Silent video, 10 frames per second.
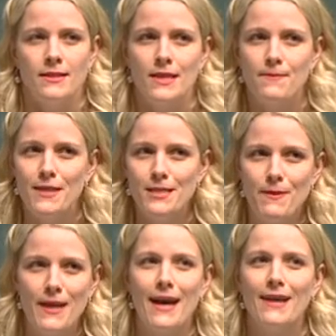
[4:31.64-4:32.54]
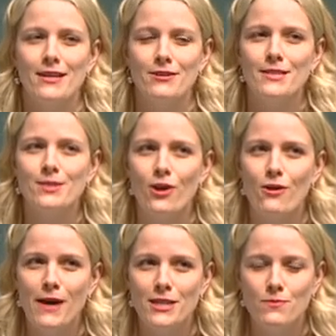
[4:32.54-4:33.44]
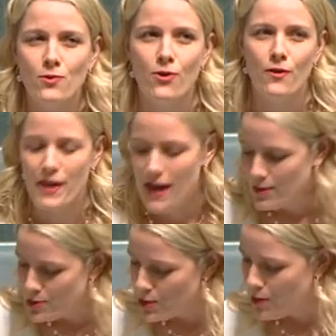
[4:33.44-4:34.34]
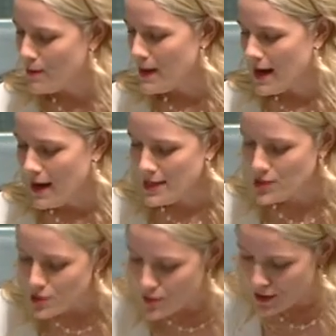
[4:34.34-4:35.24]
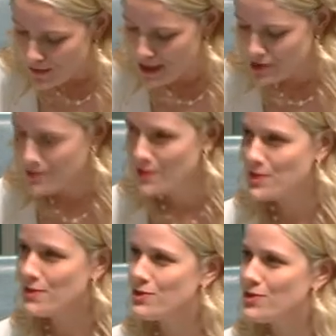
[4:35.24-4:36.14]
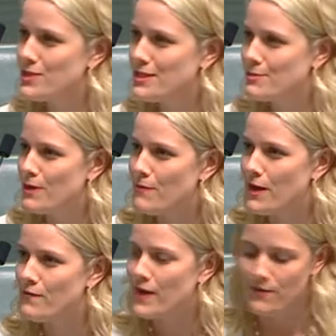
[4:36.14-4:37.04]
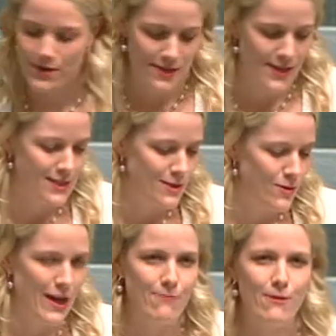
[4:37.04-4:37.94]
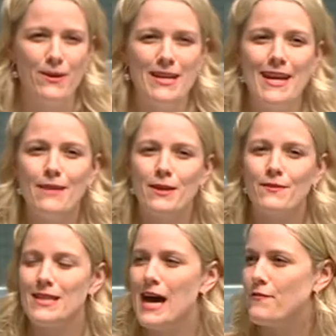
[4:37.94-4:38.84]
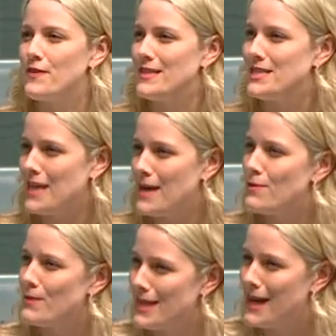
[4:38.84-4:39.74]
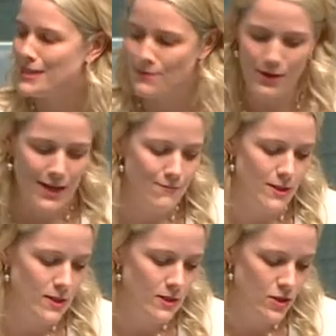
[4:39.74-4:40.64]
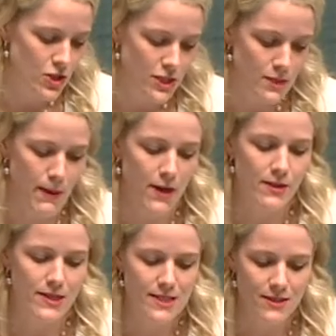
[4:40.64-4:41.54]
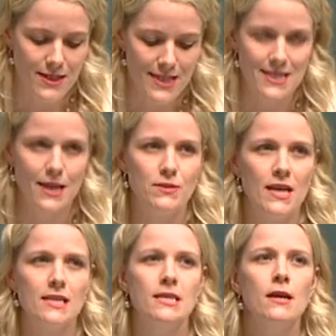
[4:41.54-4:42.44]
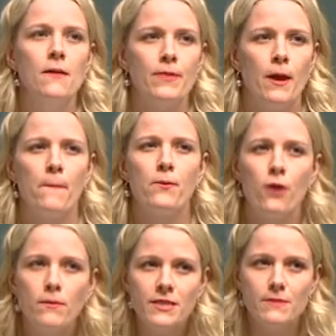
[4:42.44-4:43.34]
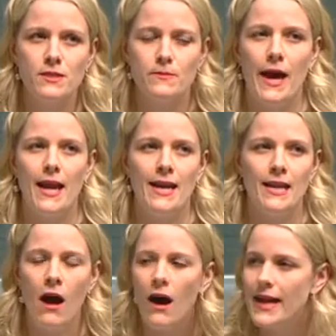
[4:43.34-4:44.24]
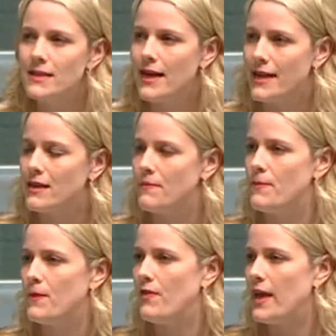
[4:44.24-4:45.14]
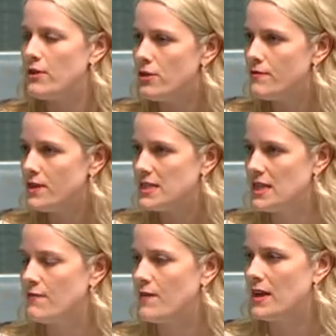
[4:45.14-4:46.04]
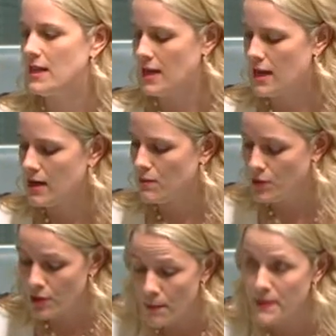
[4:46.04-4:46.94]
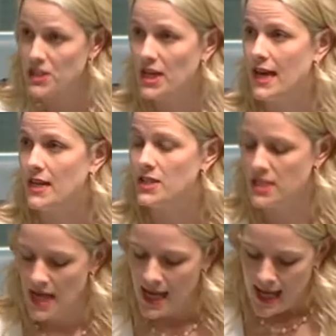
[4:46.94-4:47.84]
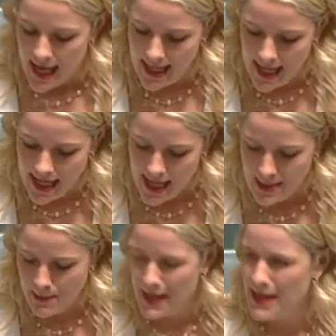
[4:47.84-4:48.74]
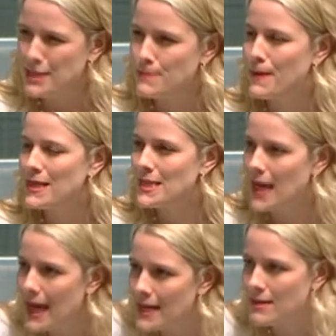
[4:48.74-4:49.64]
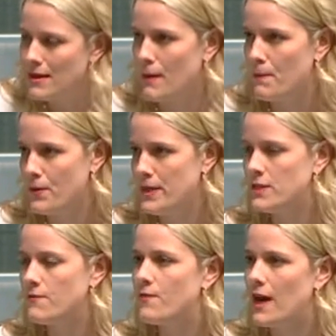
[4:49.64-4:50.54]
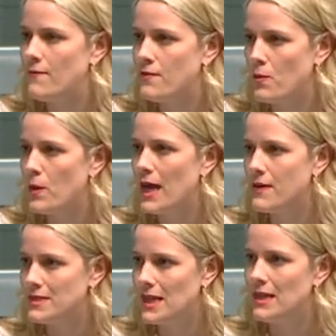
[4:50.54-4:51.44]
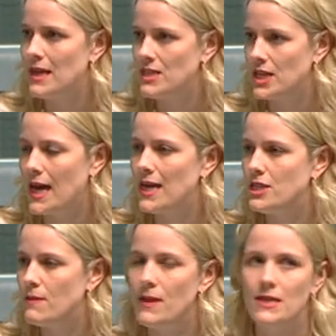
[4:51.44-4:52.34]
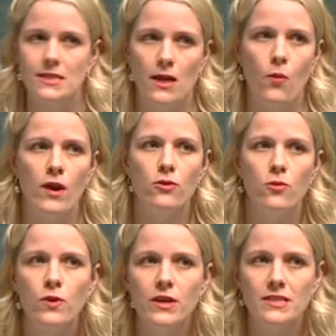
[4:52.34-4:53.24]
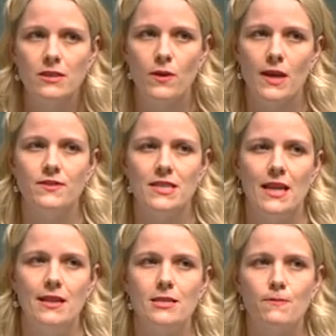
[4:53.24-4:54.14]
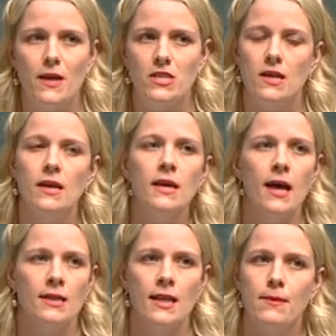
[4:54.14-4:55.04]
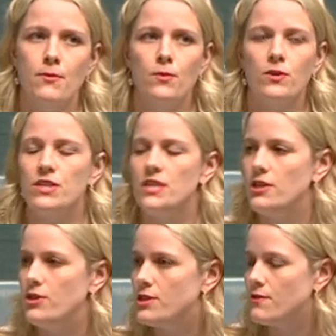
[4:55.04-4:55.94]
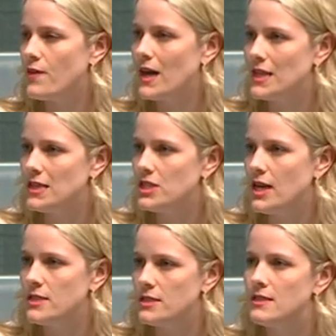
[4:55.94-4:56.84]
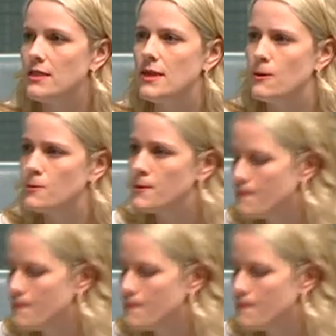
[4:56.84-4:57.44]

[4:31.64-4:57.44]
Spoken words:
Deputy Speaker, there is so much more that I could talk about. I do want to mention real solutions. It's one of my favourite things to look at. When we need a bit of a laugh in this chamber, we like to bring in real solutions. But on this serious subject, a promise was made, an ironclad commitment that university funding would not be changed. And that has been a spectacular breach of faith that we have seen the Education Minister, one of the worst that we have seen in this budget, and Labor will continue to fight these changes to the hilt.